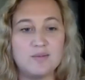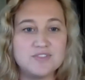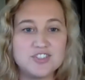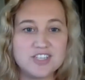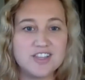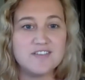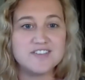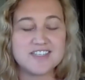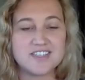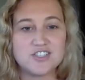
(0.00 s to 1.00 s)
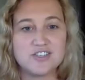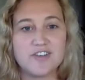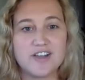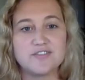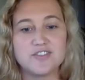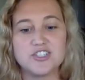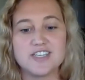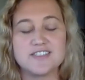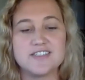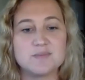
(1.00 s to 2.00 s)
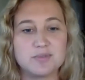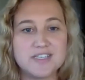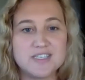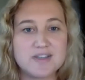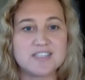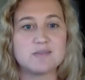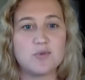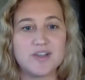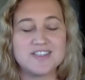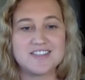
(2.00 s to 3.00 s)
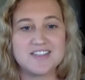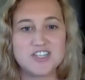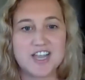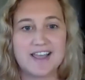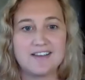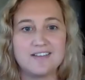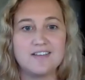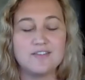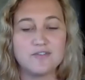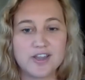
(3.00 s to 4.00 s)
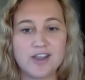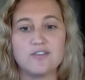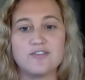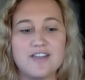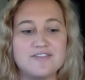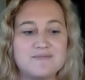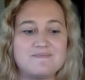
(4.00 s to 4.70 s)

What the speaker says: She loves us and she fights for justice. Please make some noise in the chat for Carol Fife.